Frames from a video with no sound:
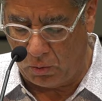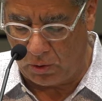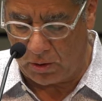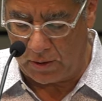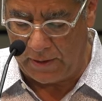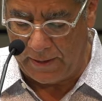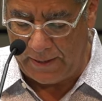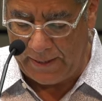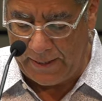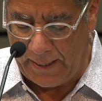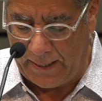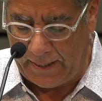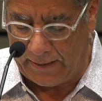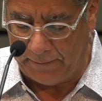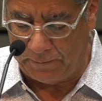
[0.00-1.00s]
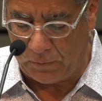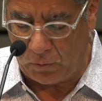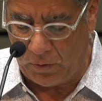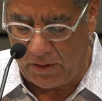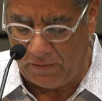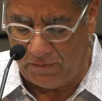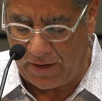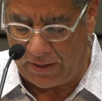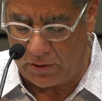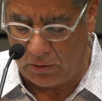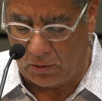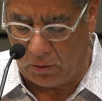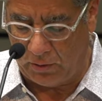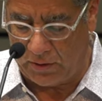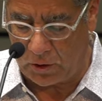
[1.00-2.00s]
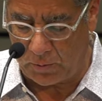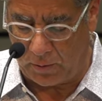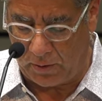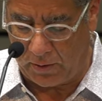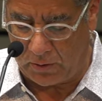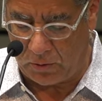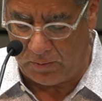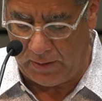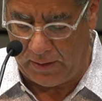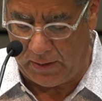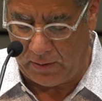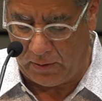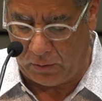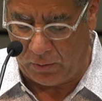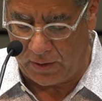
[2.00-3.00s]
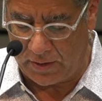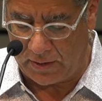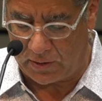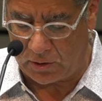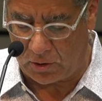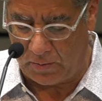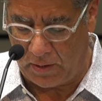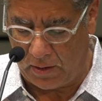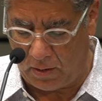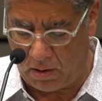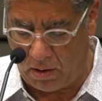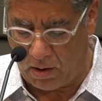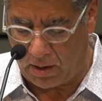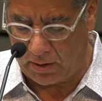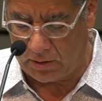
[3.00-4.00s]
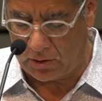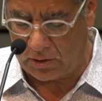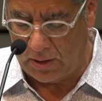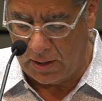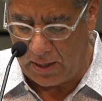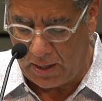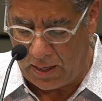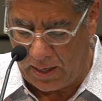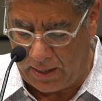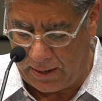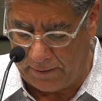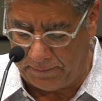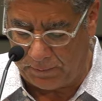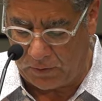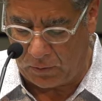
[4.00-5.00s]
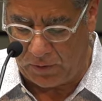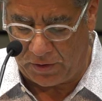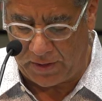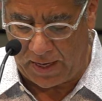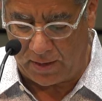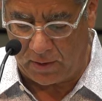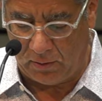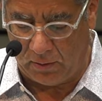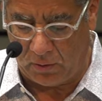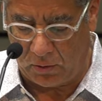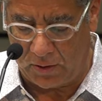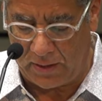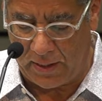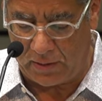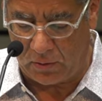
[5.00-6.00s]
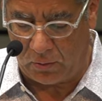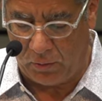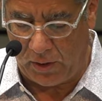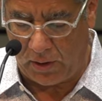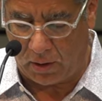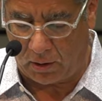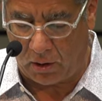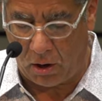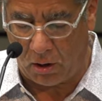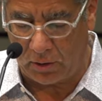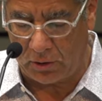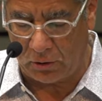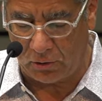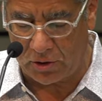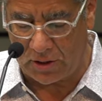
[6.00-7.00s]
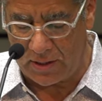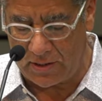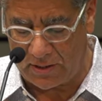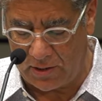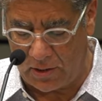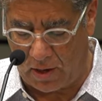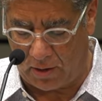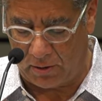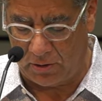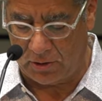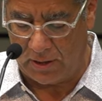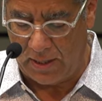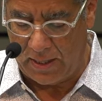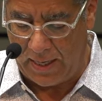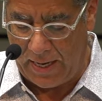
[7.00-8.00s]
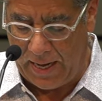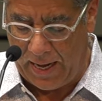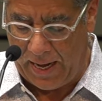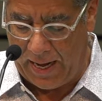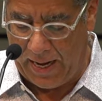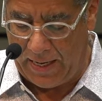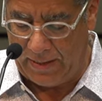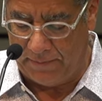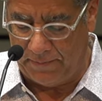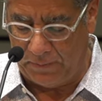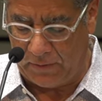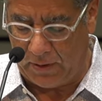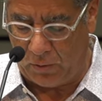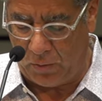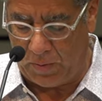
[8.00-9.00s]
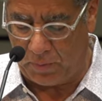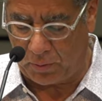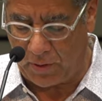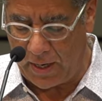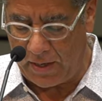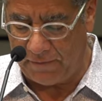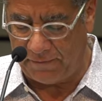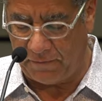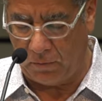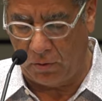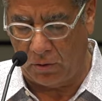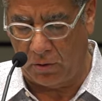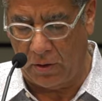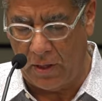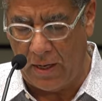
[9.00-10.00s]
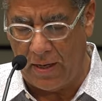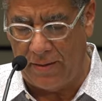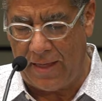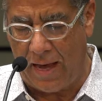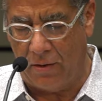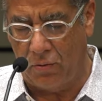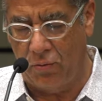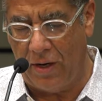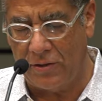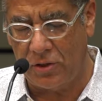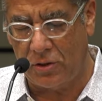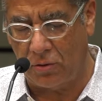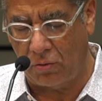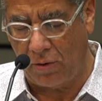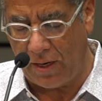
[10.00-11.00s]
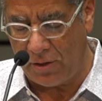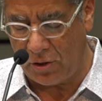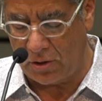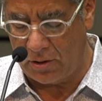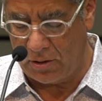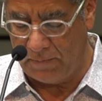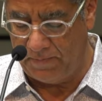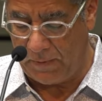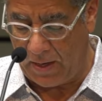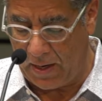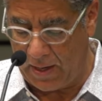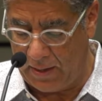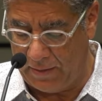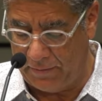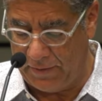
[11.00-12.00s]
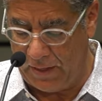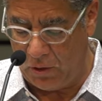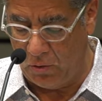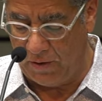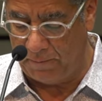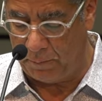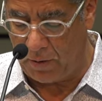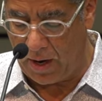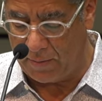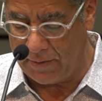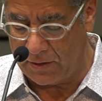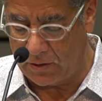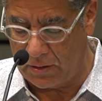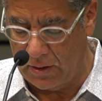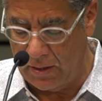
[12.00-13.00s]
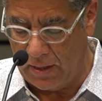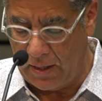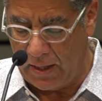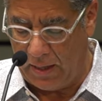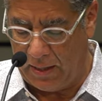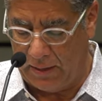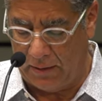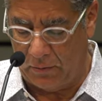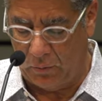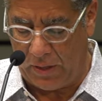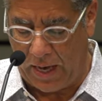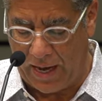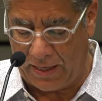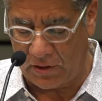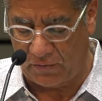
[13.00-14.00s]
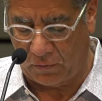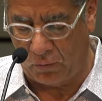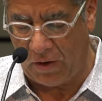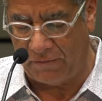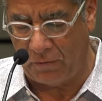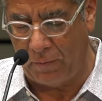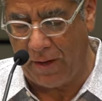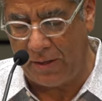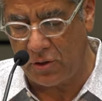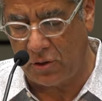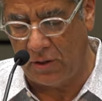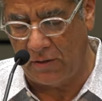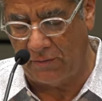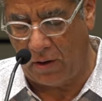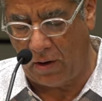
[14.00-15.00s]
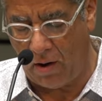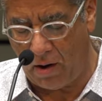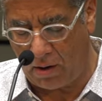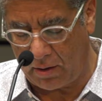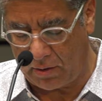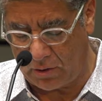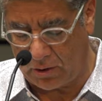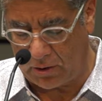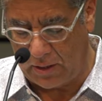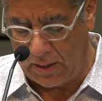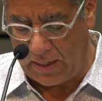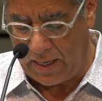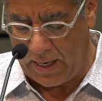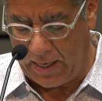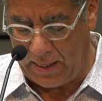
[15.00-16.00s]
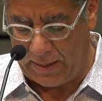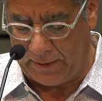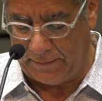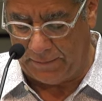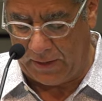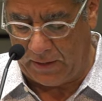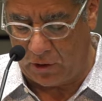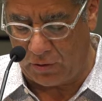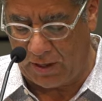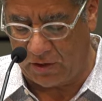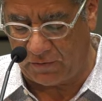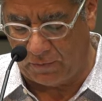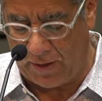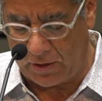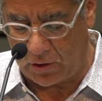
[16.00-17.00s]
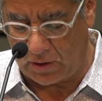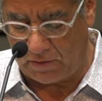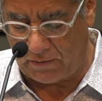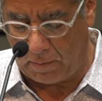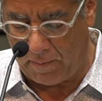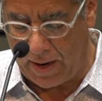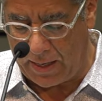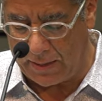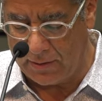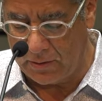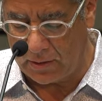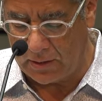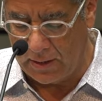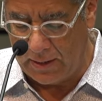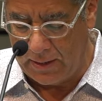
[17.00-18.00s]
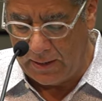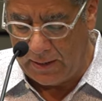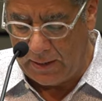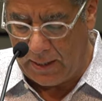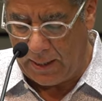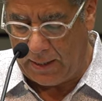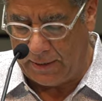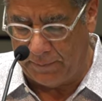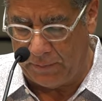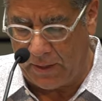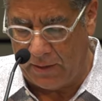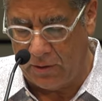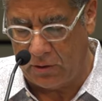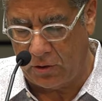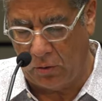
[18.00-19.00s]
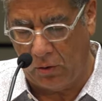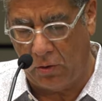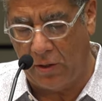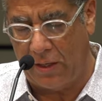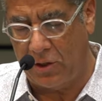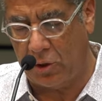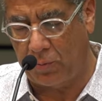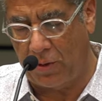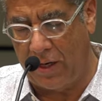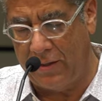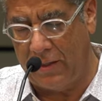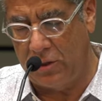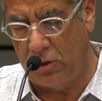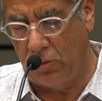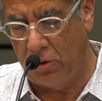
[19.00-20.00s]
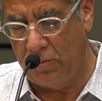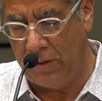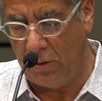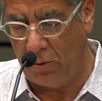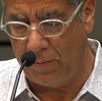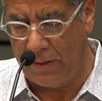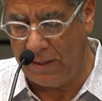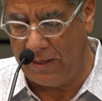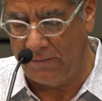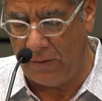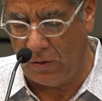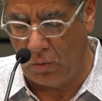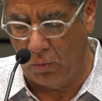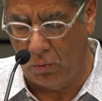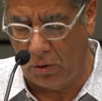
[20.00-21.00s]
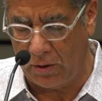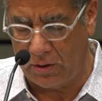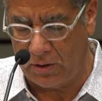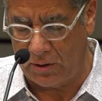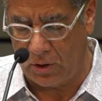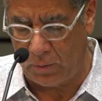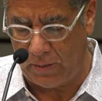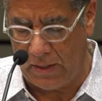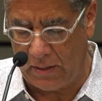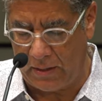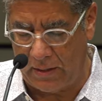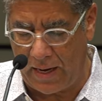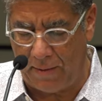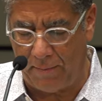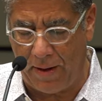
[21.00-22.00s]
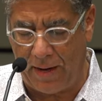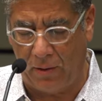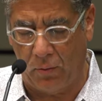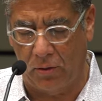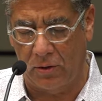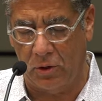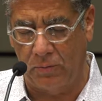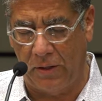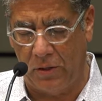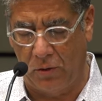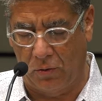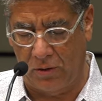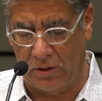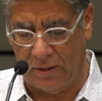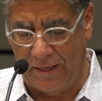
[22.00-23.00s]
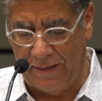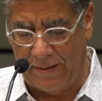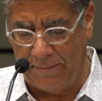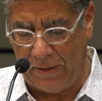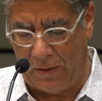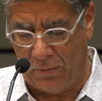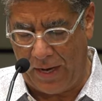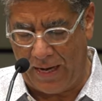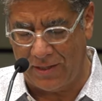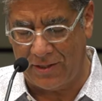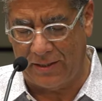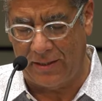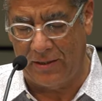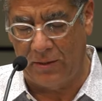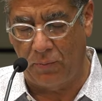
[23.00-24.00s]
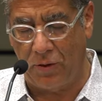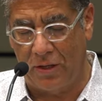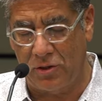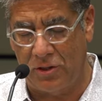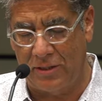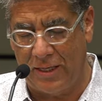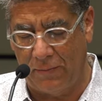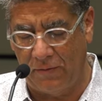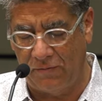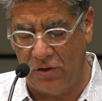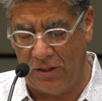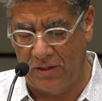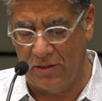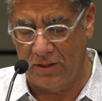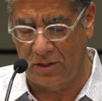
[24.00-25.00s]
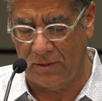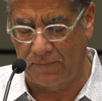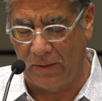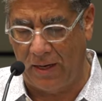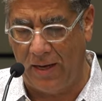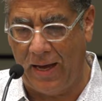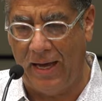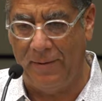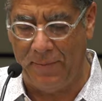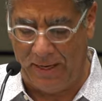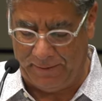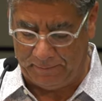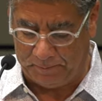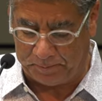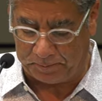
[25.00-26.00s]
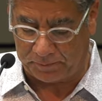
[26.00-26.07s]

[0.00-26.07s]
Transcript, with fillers: word, um, we invite your Holy Spirit to be with us, to be in our hearts. Um, we thank you, Lord, that we are called your sons and daughters and we pray for that restoration um, that you have promised. Uh, we ask for reformation of our hearts um, and transformation of our minds. Um, and so, Lord, I just pray that you would be with me, give me the words to speak, not my words, but yours. And we ask it in the precious name of Jesus. Amen.